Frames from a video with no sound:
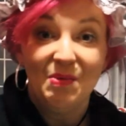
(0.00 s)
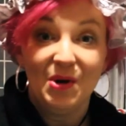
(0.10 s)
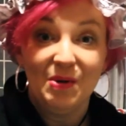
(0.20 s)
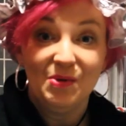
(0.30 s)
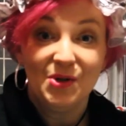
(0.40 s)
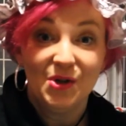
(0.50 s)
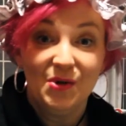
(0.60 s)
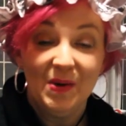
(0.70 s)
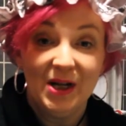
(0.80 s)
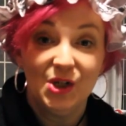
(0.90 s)
what you will
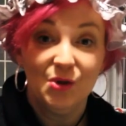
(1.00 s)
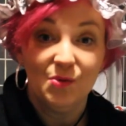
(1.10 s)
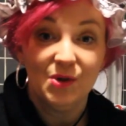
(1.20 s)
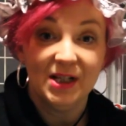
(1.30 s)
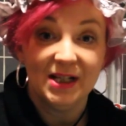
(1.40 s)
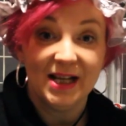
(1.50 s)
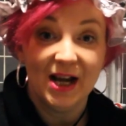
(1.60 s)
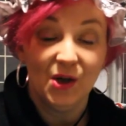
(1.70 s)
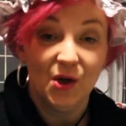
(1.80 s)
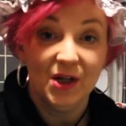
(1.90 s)
do is you will sit
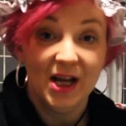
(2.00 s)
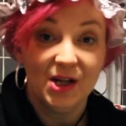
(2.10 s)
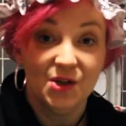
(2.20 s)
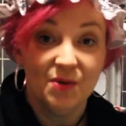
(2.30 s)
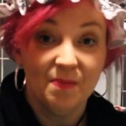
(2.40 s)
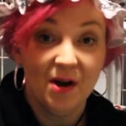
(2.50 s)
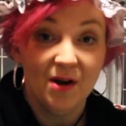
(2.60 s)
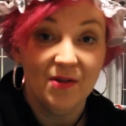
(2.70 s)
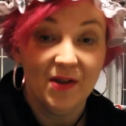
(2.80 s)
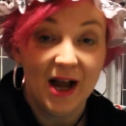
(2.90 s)
down on the edge of the
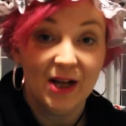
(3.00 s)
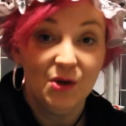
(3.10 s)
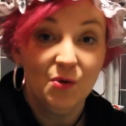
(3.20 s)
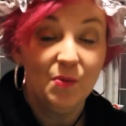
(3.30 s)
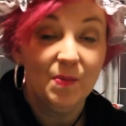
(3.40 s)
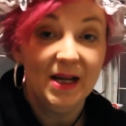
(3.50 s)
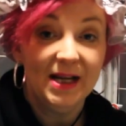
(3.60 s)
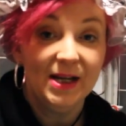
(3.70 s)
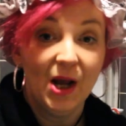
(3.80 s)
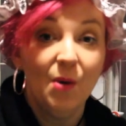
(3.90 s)
bath and you will be
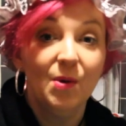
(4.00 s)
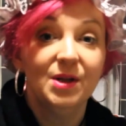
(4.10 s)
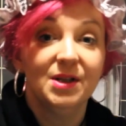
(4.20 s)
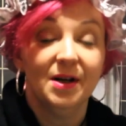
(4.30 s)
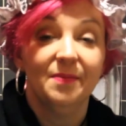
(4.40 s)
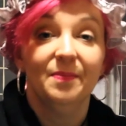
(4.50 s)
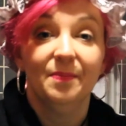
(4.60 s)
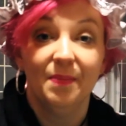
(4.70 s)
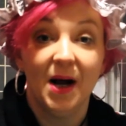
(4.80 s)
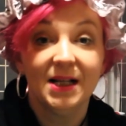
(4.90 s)
lowered
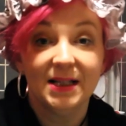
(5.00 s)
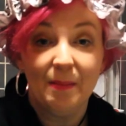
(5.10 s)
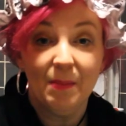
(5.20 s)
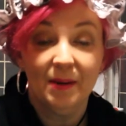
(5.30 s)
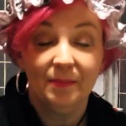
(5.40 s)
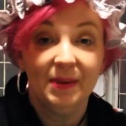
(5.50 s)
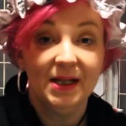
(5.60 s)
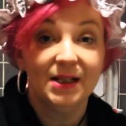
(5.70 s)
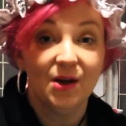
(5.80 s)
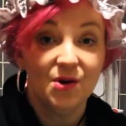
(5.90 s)
by someone. Please
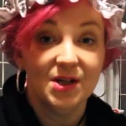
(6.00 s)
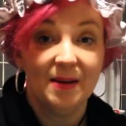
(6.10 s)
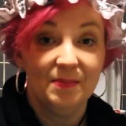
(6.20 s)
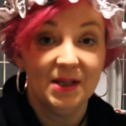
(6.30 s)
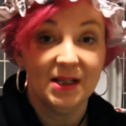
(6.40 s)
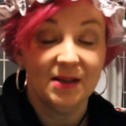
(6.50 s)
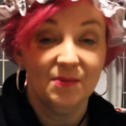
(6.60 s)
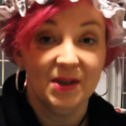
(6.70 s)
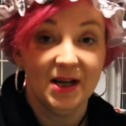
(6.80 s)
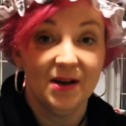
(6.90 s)
don't attempt this
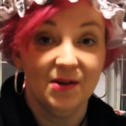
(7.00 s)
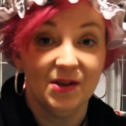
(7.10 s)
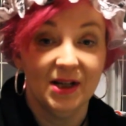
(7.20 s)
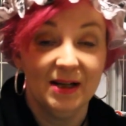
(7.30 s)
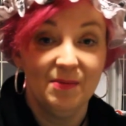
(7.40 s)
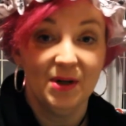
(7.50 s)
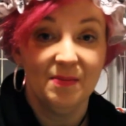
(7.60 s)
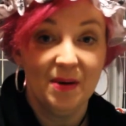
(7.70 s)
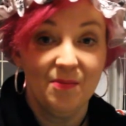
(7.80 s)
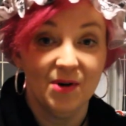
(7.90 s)
without anybody
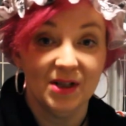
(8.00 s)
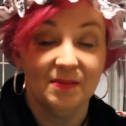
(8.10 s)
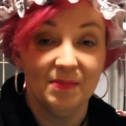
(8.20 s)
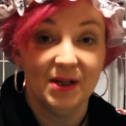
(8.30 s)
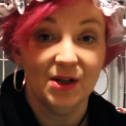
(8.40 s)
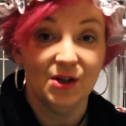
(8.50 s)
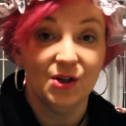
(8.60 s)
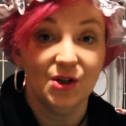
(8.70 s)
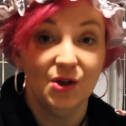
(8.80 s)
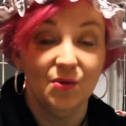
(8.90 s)
being present
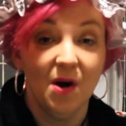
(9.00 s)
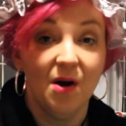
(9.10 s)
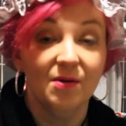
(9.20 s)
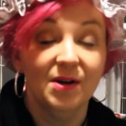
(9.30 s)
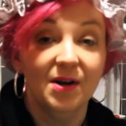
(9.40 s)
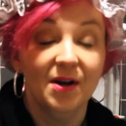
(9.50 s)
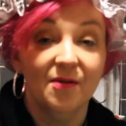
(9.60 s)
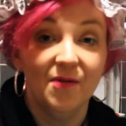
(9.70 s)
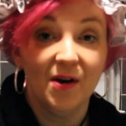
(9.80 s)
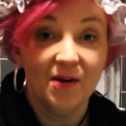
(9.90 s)
because you are in a
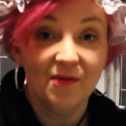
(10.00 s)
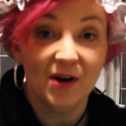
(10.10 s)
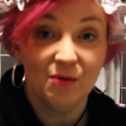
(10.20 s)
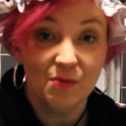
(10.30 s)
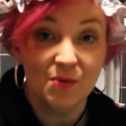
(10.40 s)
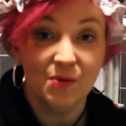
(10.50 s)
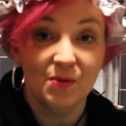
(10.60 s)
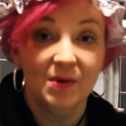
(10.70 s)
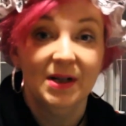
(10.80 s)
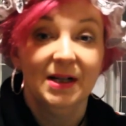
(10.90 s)
very vulnerable
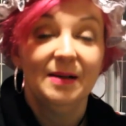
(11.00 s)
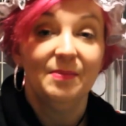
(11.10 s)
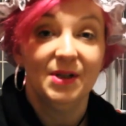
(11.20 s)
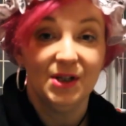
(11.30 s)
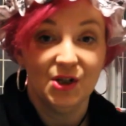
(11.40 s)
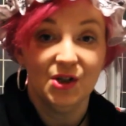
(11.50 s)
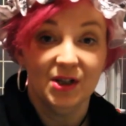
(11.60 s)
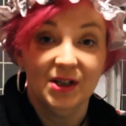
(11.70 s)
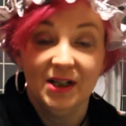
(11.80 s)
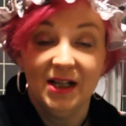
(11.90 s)

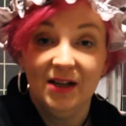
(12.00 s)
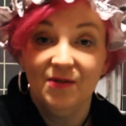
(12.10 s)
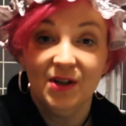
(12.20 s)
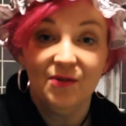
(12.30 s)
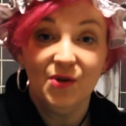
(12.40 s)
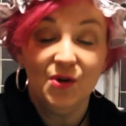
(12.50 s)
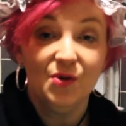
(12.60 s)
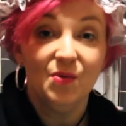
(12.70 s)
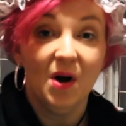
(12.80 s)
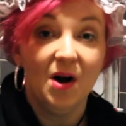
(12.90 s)
position. Even if
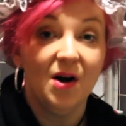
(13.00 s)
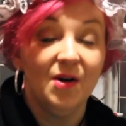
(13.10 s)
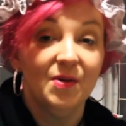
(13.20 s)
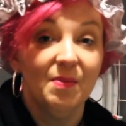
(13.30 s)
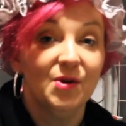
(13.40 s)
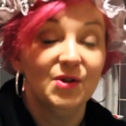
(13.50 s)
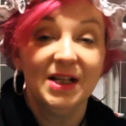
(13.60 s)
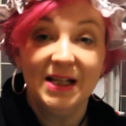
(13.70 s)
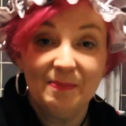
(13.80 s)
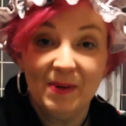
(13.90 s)
you are the most
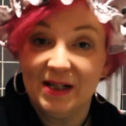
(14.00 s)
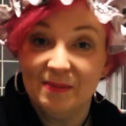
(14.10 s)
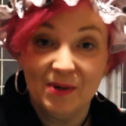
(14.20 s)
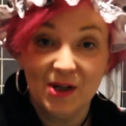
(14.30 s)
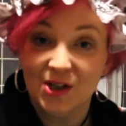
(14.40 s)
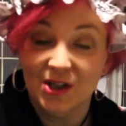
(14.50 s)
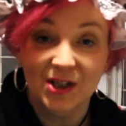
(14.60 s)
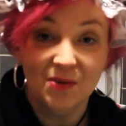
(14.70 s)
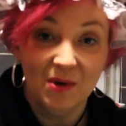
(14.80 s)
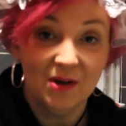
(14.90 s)
independent person in
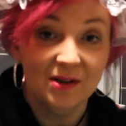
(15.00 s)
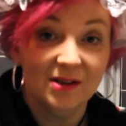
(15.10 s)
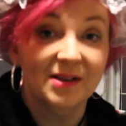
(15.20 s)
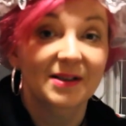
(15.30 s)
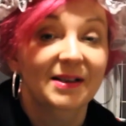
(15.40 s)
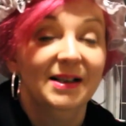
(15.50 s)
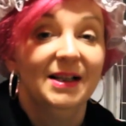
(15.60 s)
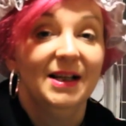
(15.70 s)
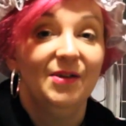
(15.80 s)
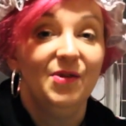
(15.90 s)
the world,
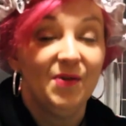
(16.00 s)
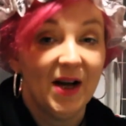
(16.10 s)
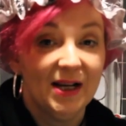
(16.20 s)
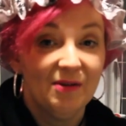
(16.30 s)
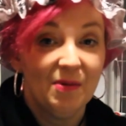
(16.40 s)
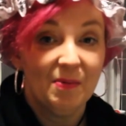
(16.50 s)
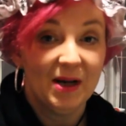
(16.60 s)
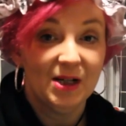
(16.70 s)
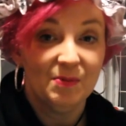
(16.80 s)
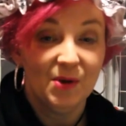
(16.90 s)
if you've had a hip
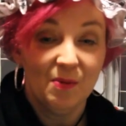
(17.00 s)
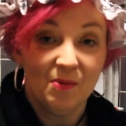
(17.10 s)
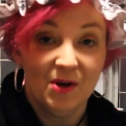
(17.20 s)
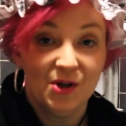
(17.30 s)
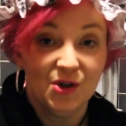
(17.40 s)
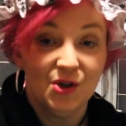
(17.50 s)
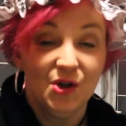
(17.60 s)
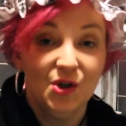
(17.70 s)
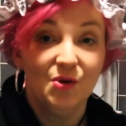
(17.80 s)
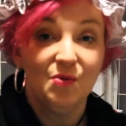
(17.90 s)
replacement operation,
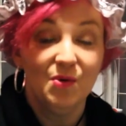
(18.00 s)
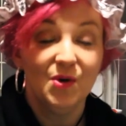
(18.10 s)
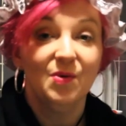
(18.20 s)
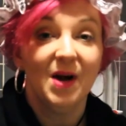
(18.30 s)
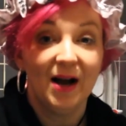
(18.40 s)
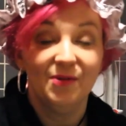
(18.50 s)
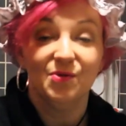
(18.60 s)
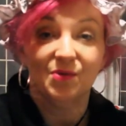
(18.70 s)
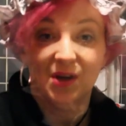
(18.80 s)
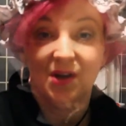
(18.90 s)
you will have
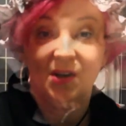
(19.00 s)
to rely.